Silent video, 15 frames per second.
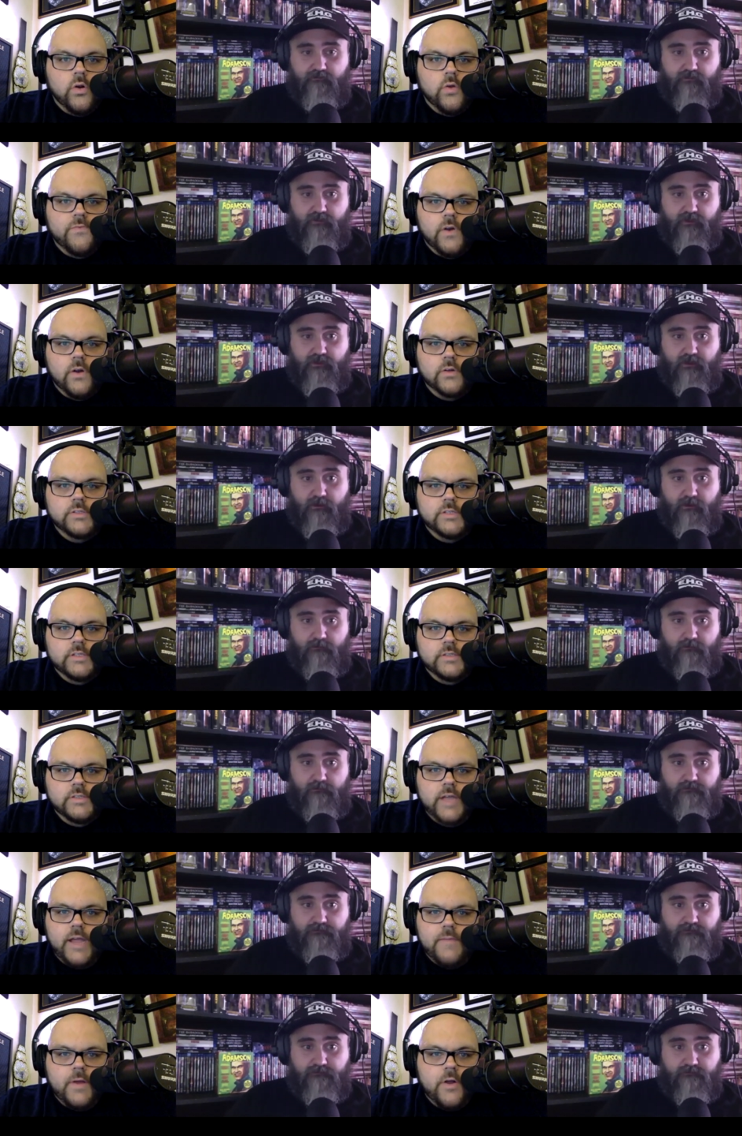Speaker 1: versus
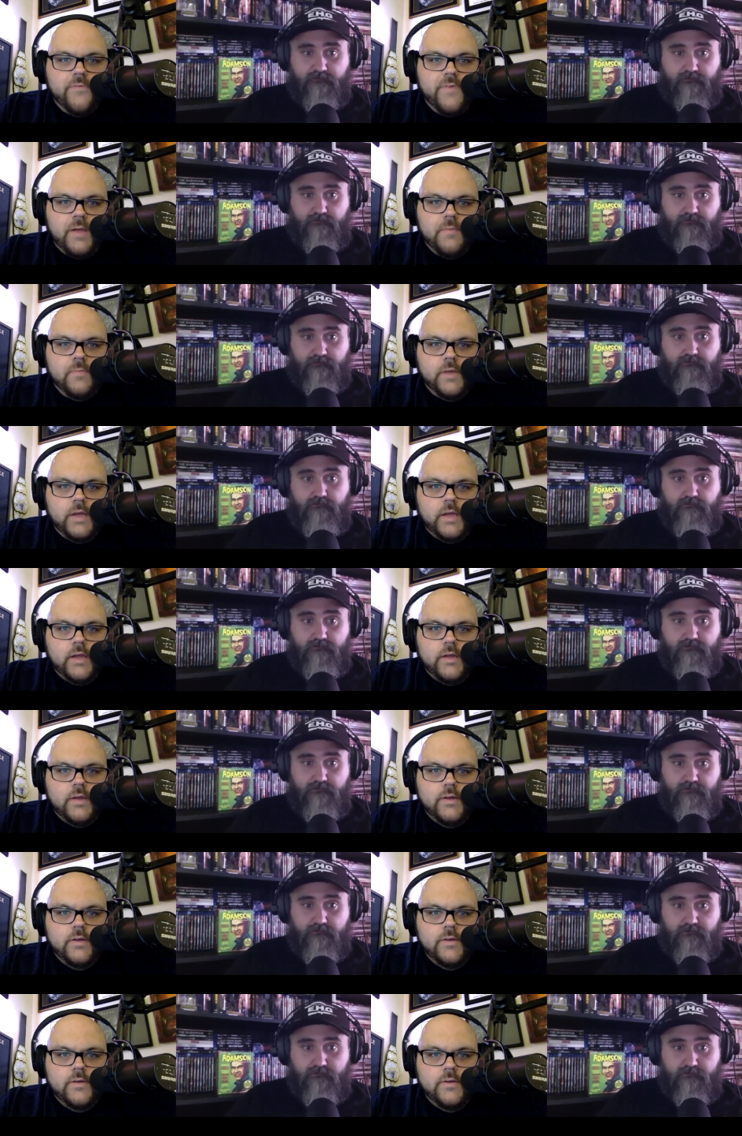Nightmare Family
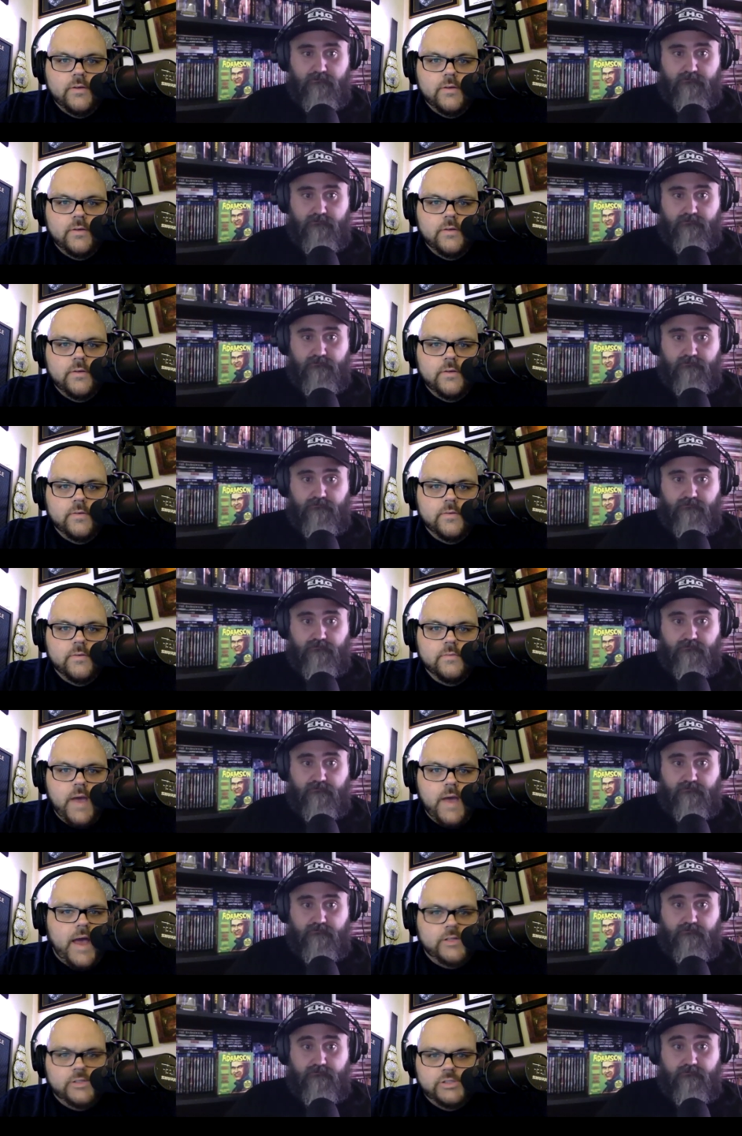
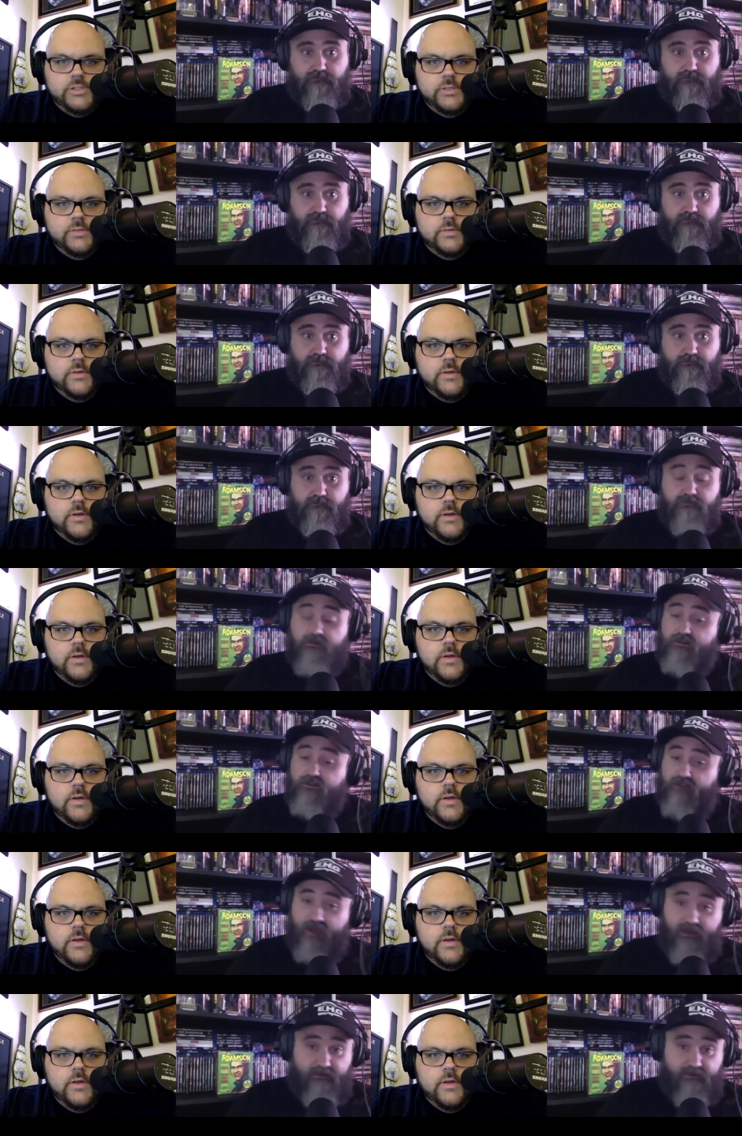
Speaker 2: match?
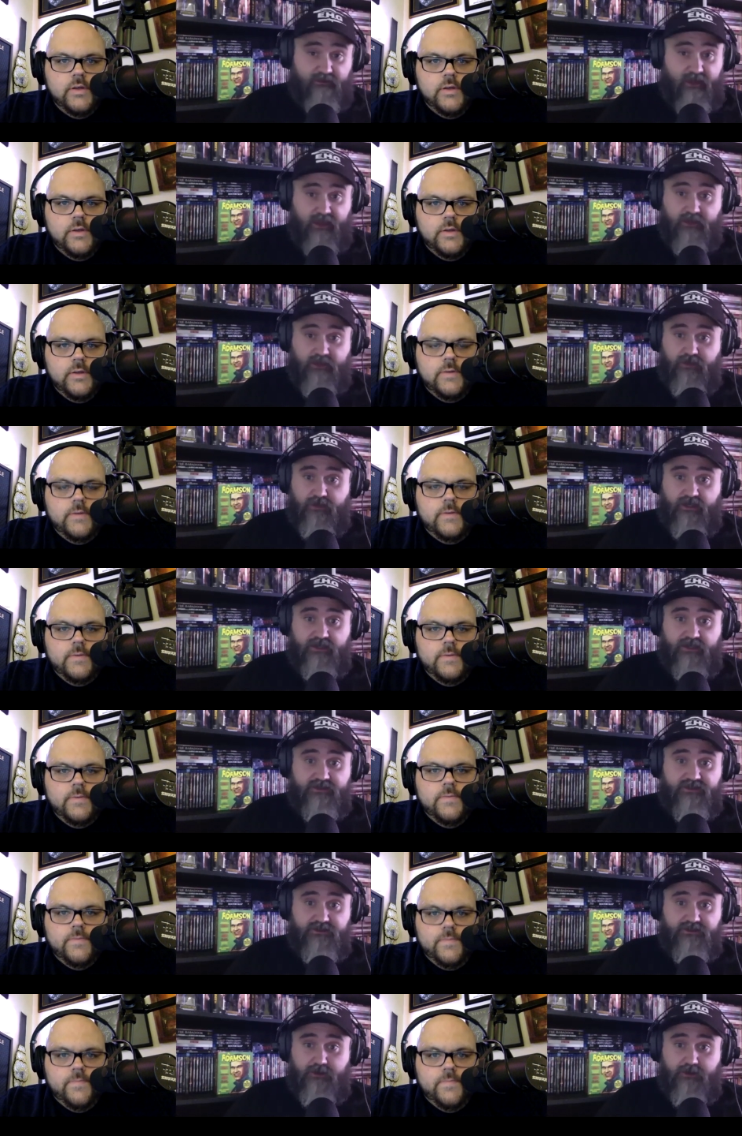That that could be it
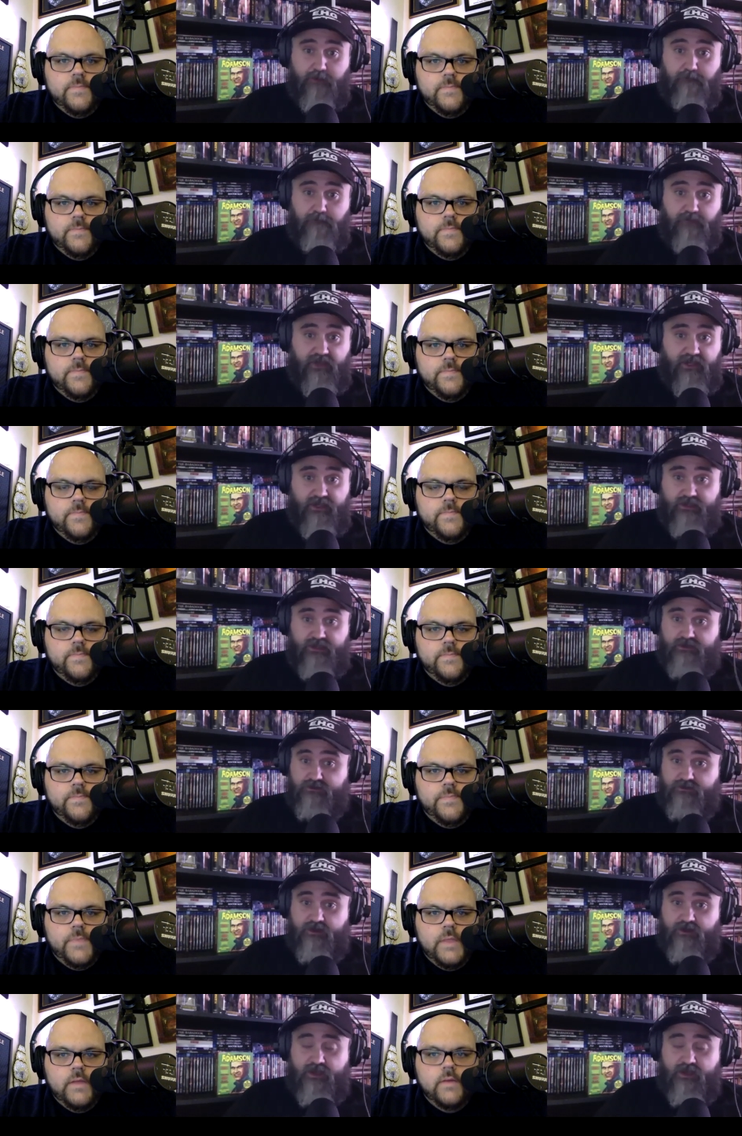too. A big
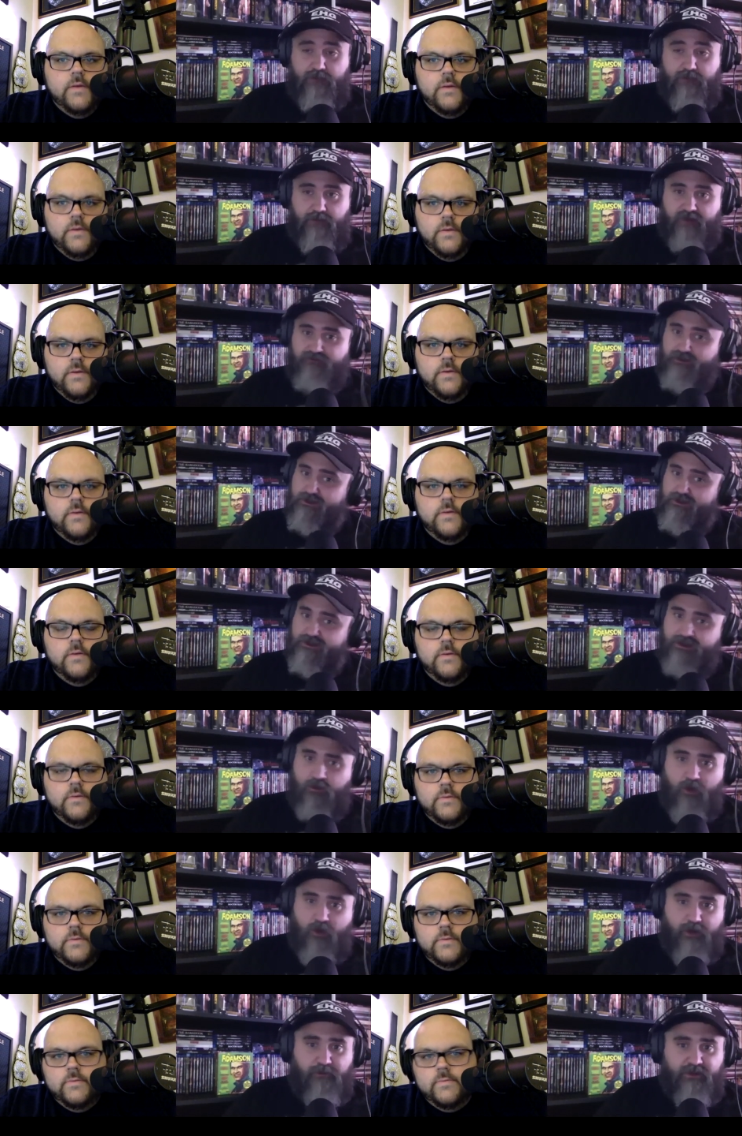but I feel like they
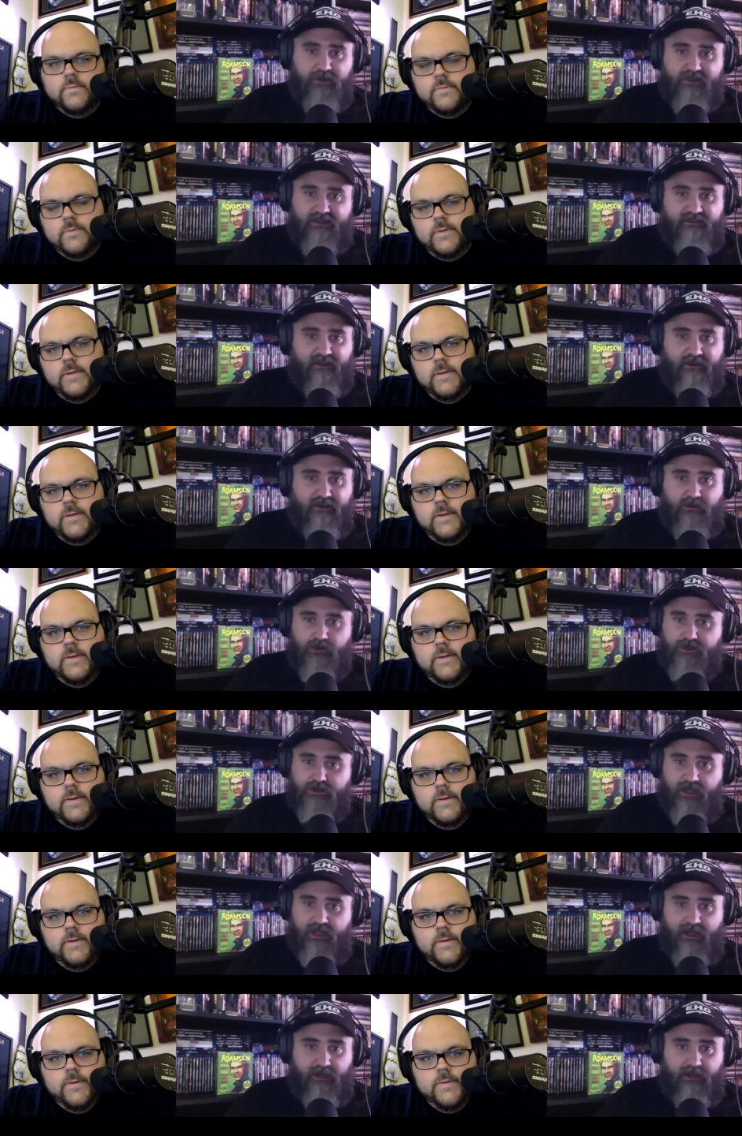want to put that title on the
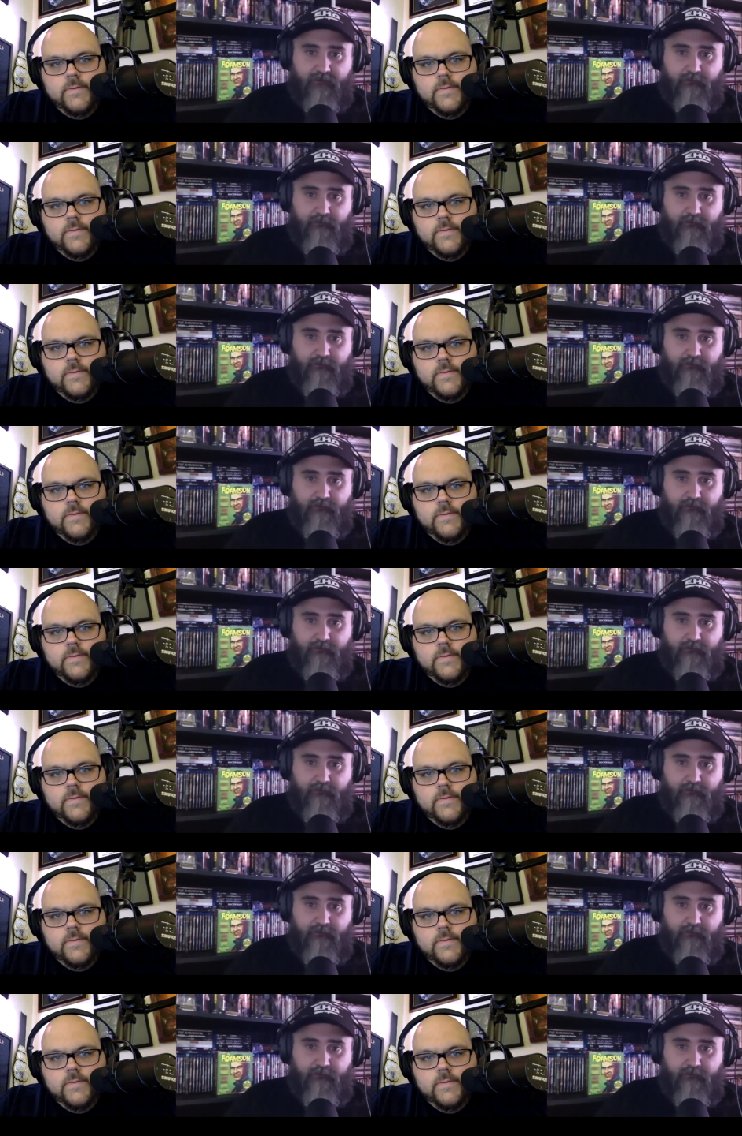line.